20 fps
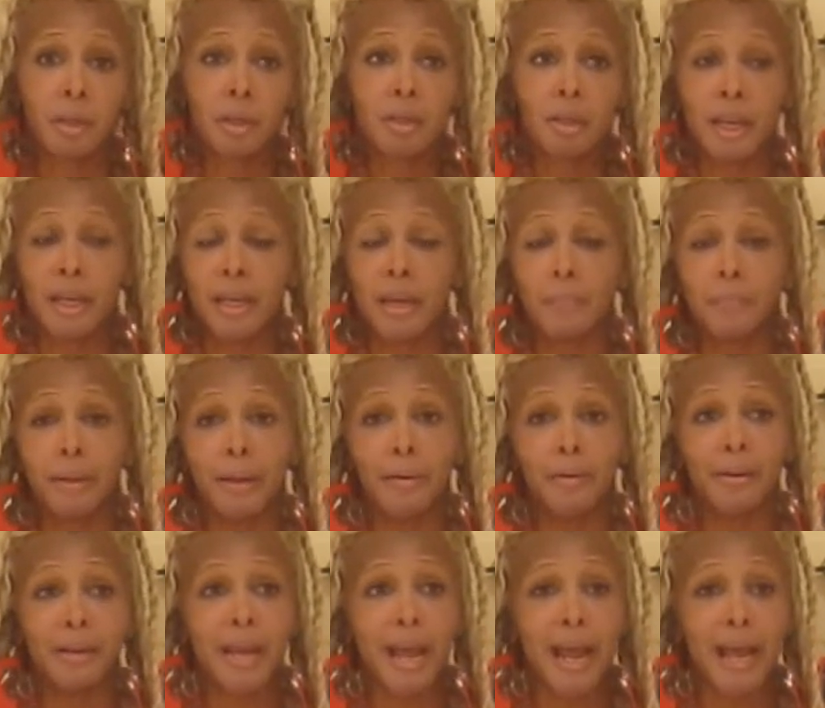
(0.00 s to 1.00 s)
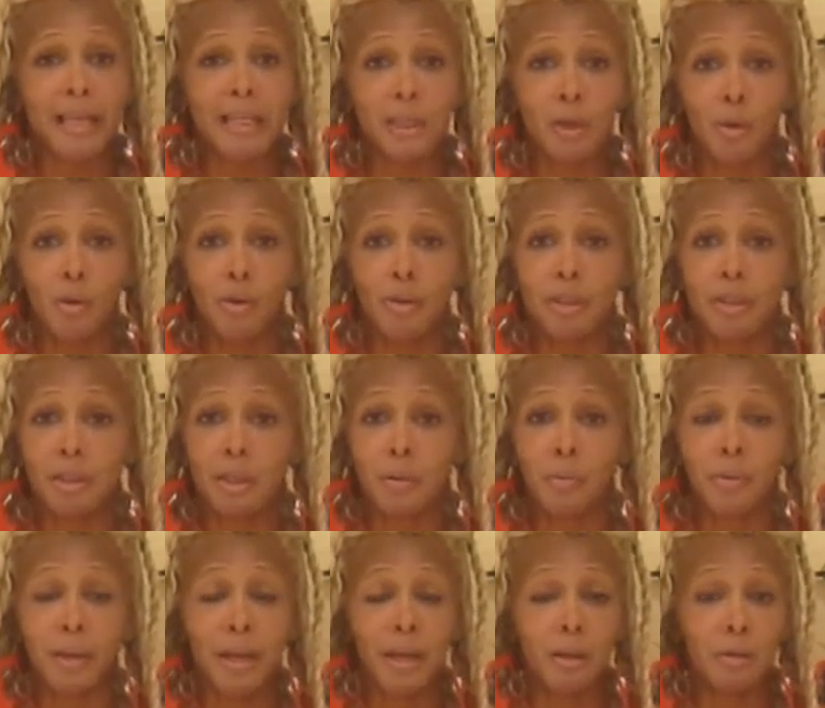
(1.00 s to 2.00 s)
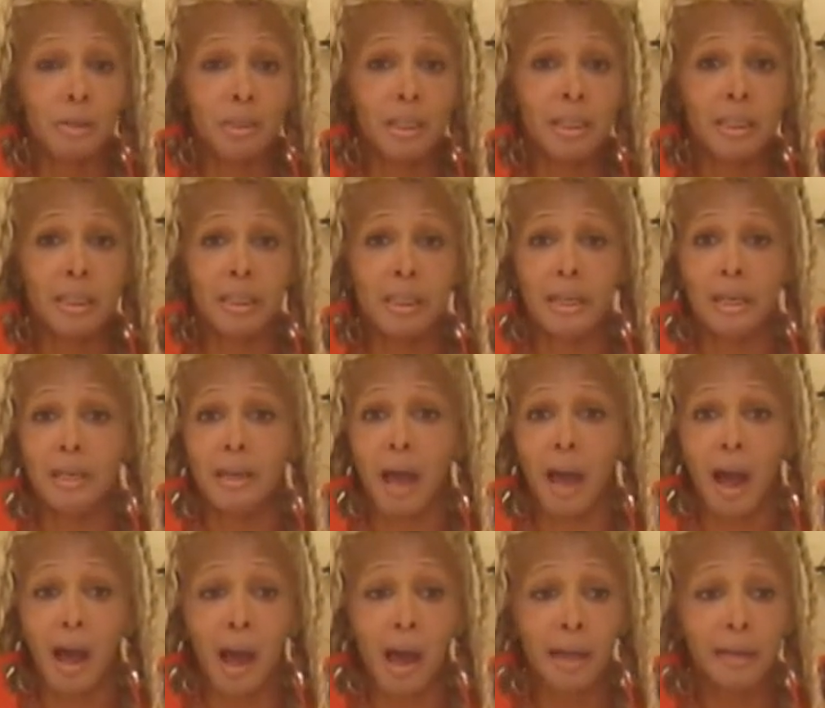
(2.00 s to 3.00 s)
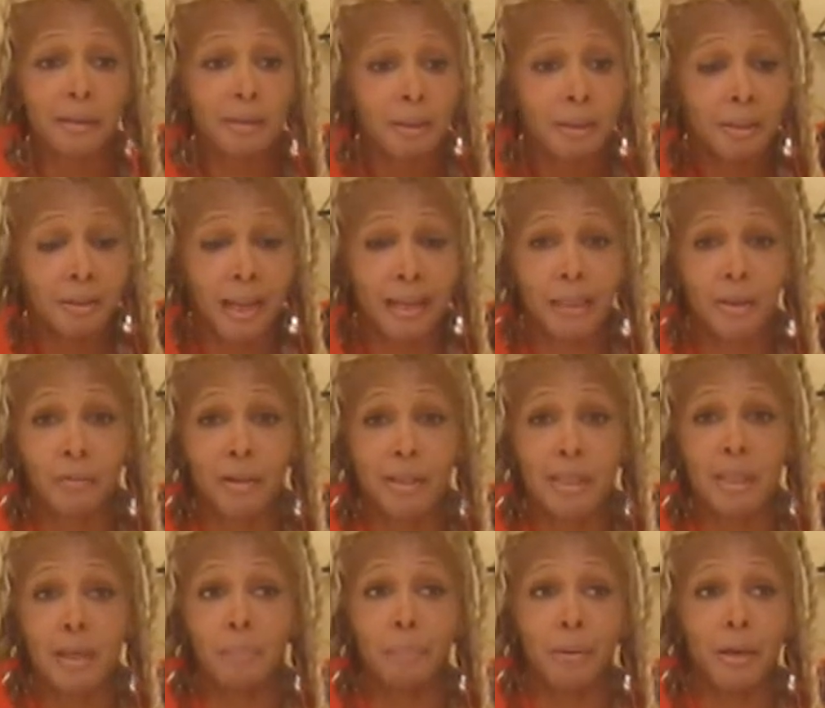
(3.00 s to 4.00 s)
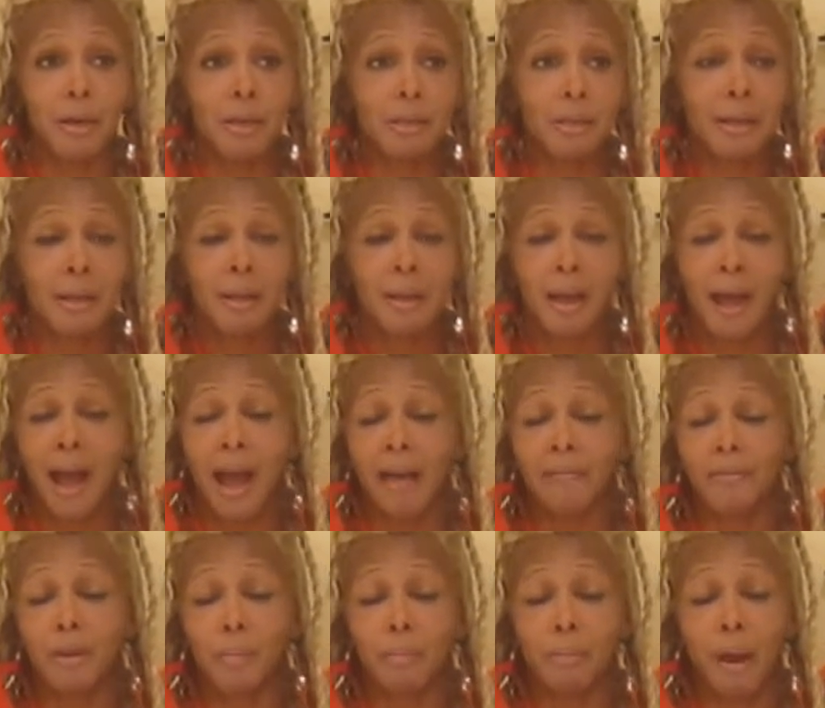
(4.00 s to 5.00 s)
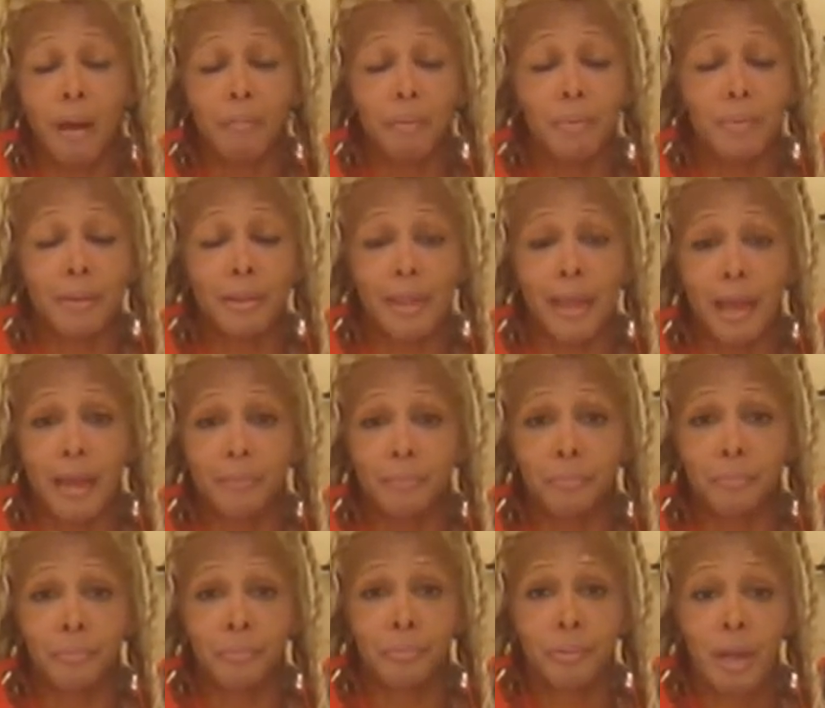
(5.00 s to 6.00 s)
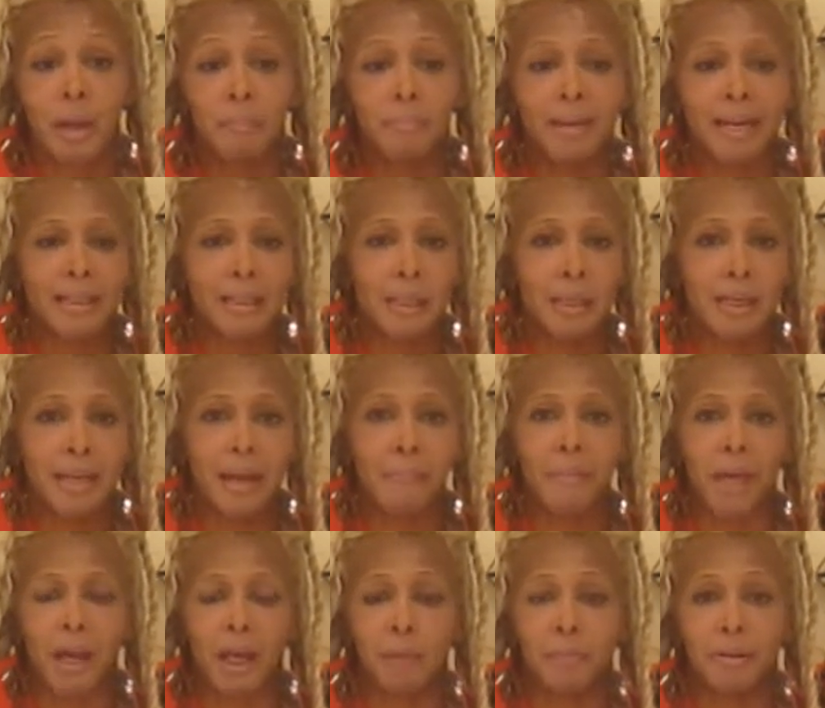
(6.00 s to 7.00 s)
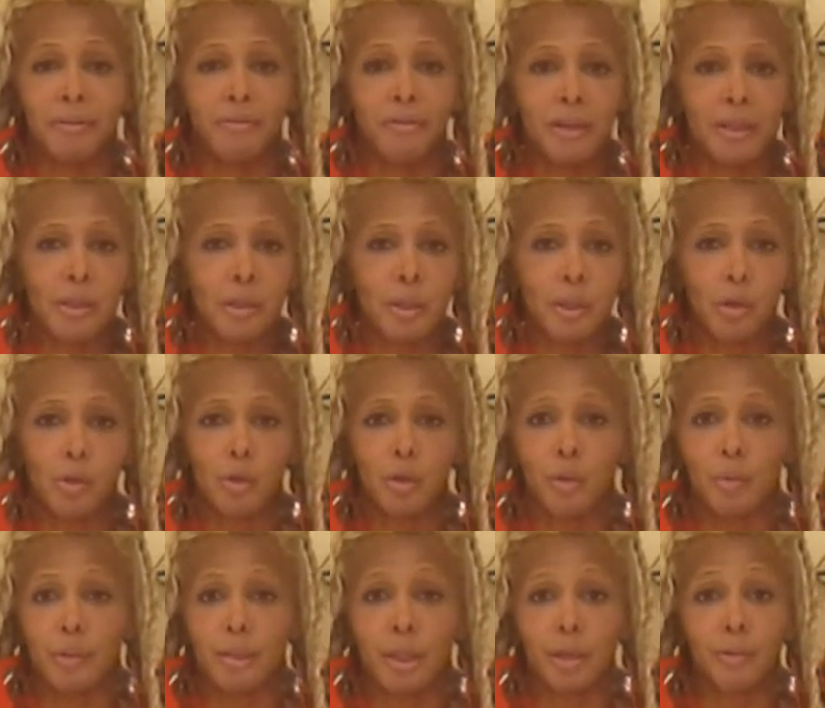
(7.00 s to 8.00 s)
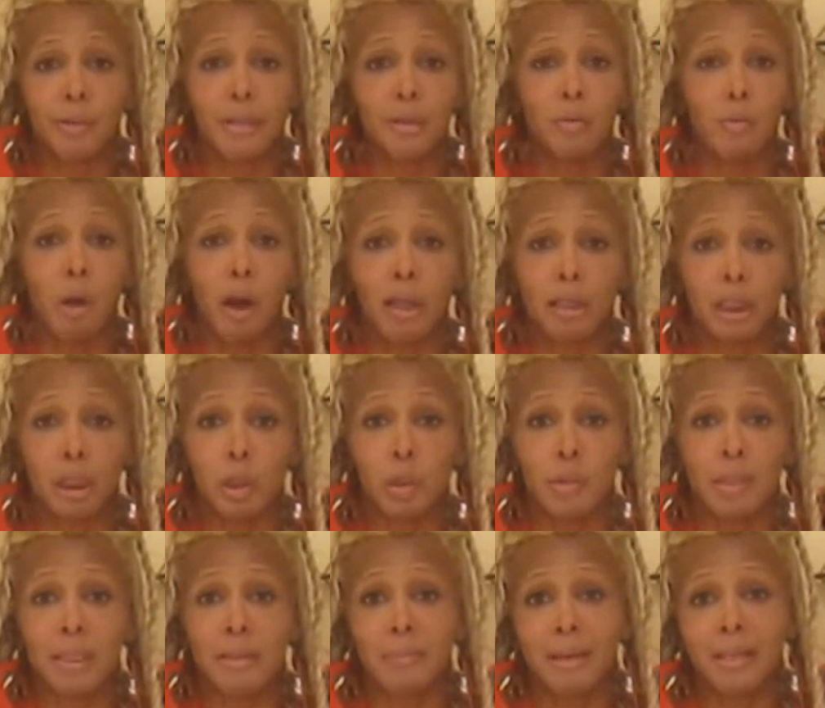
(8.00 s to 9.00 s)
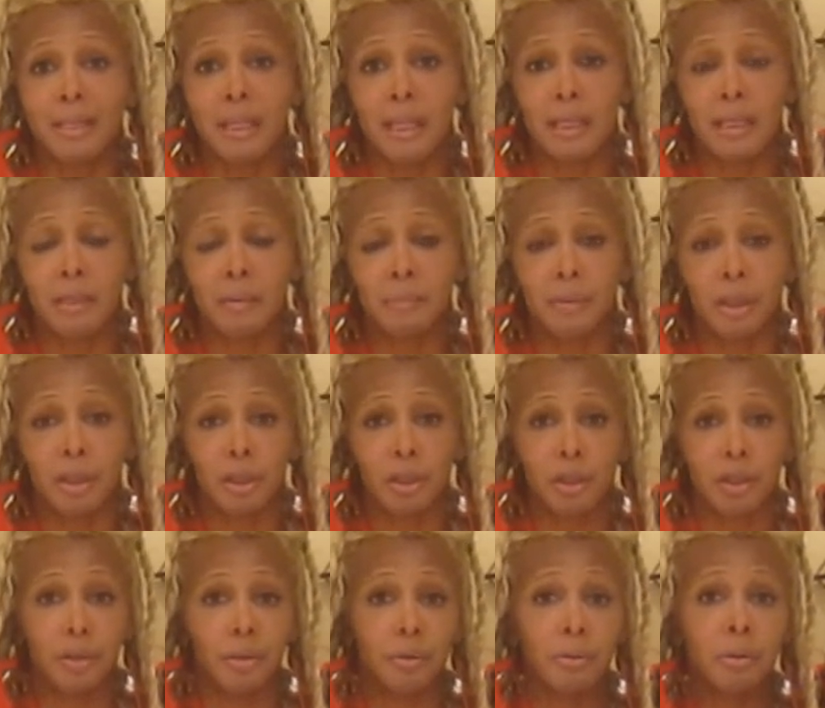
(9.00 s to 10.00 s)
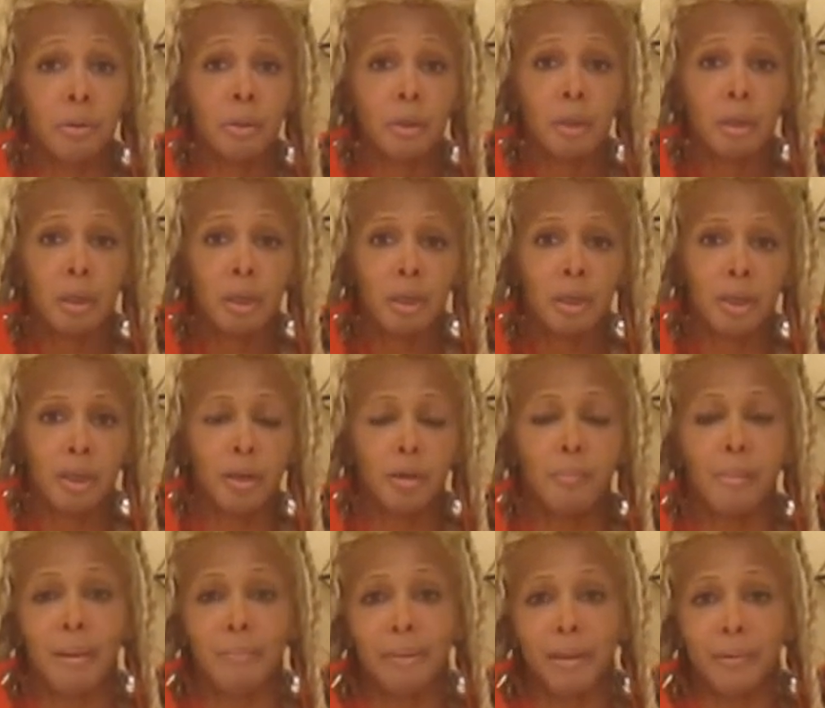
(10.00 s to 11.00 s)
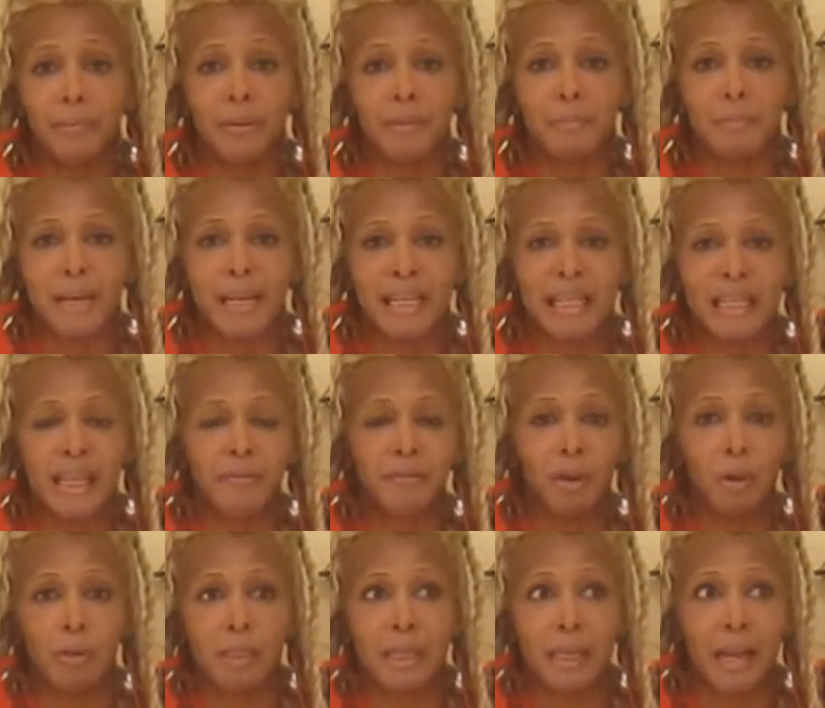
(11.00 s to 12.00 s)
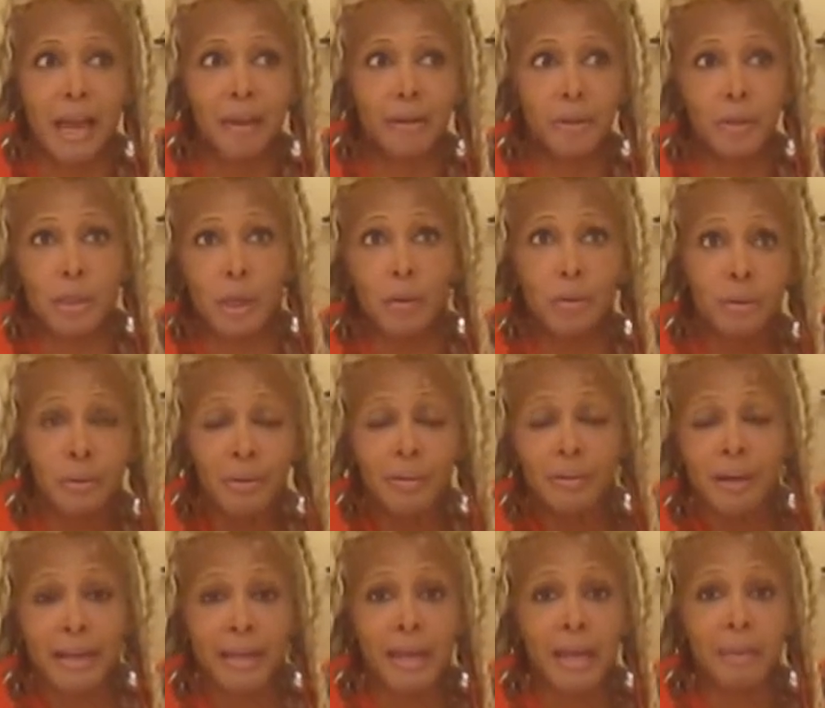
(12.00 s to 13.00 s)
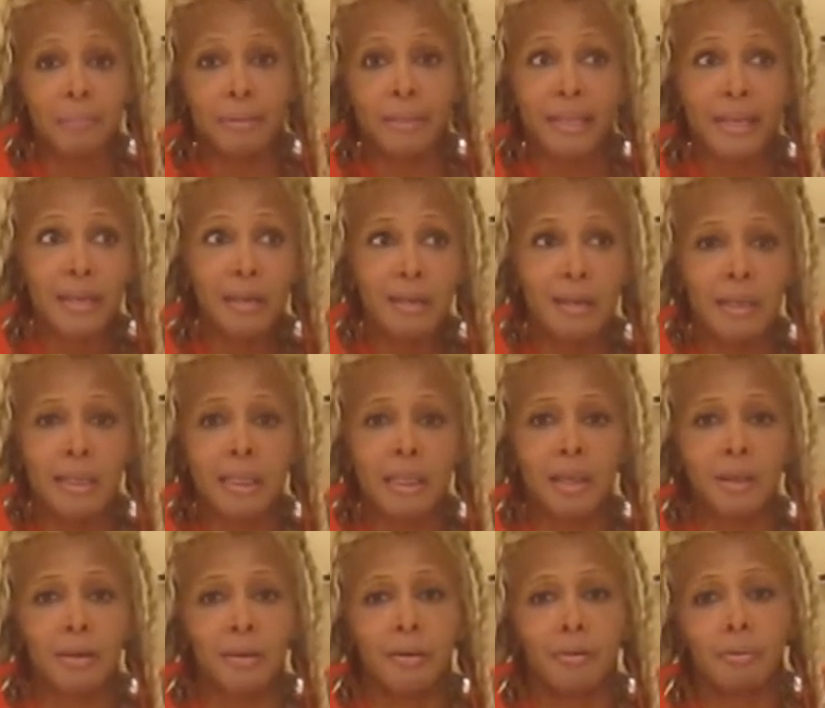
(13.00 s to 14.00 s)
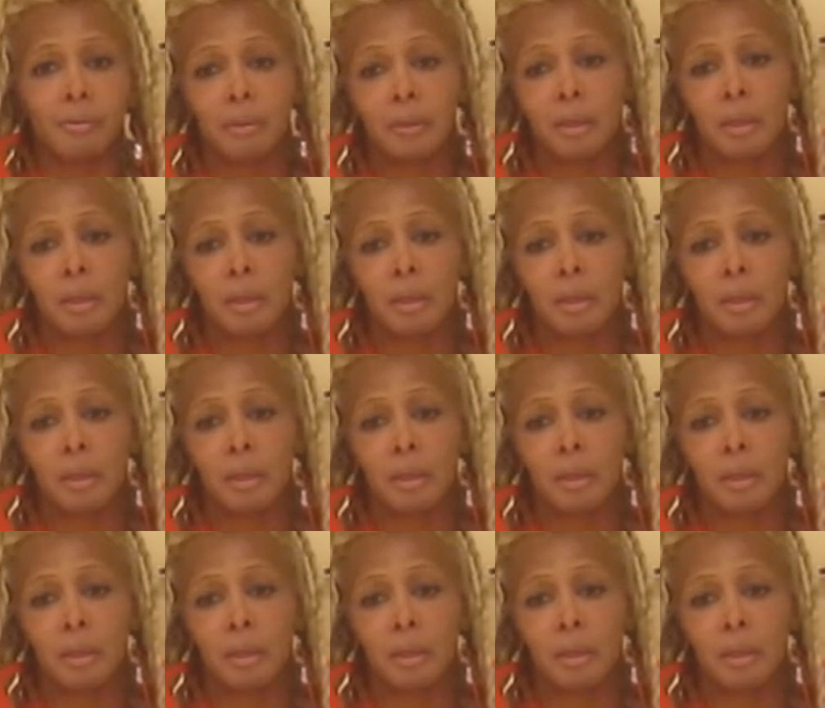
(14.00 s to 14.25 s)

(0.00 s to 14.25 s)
Take your period ass over somewhere else and sit and hide like the rest of the punks. I have no problem with that. But at the end of the day, I'm not going to be friends with you, cool with you, and you walk out the door and somebody says something to you, you know, about being with me and stuff, and all of a sudden now you say, ooh, I can't believe this, you know.